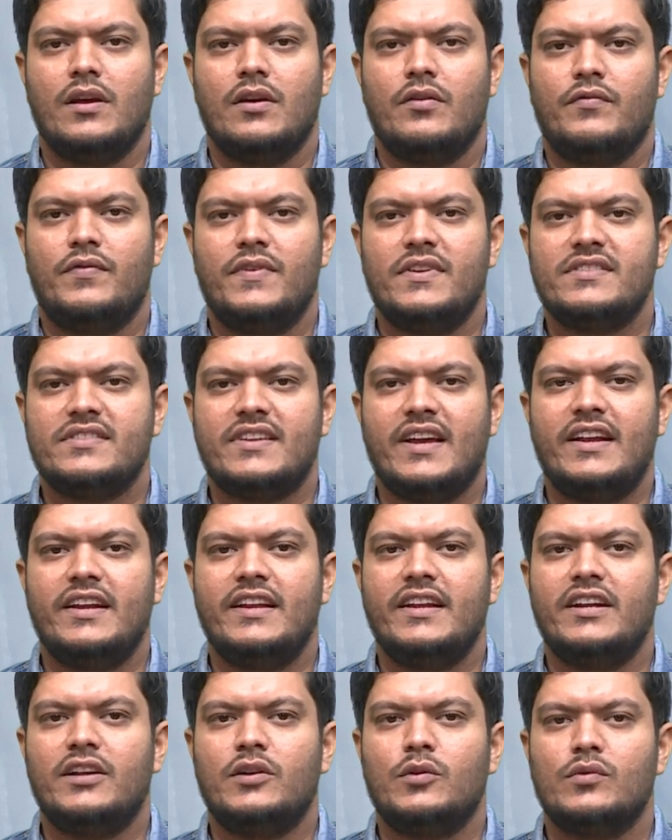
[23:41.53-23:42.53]
which can
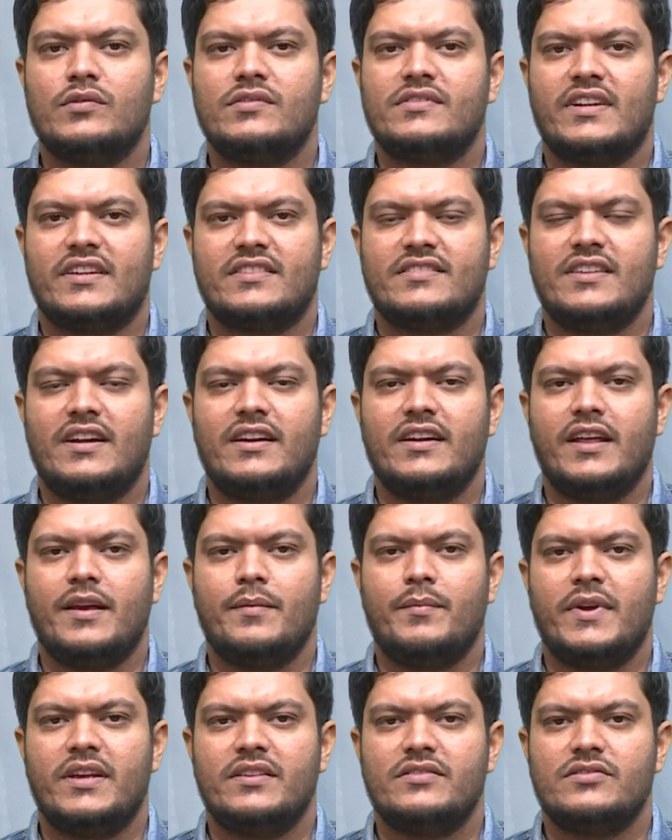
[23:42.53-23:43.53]
lead to structural
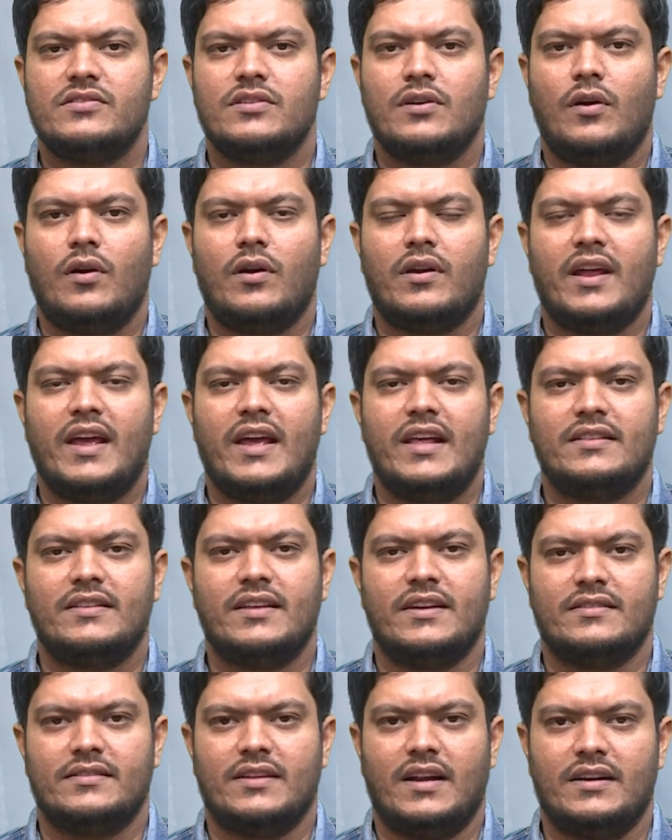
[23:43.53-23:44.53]
damage or health
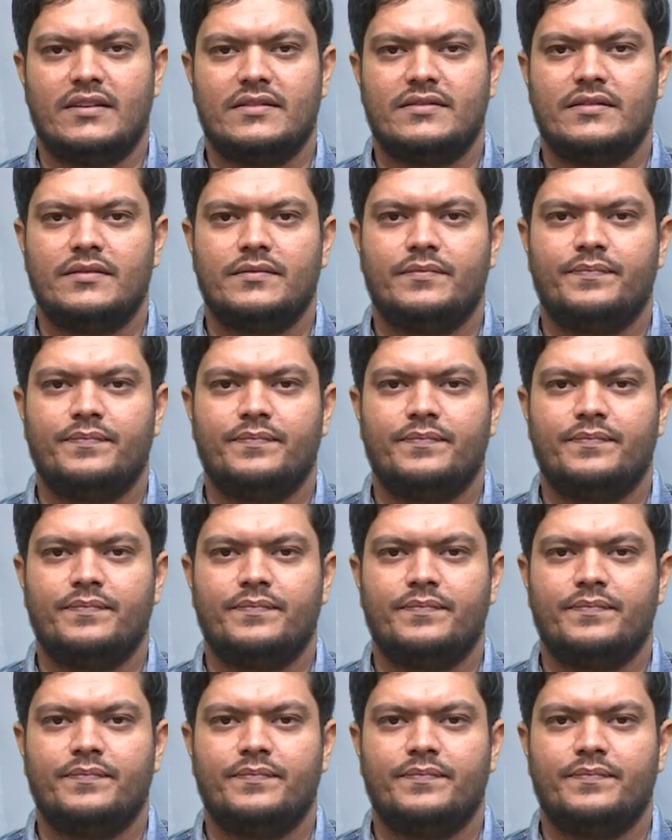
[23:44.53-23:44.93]
hazards.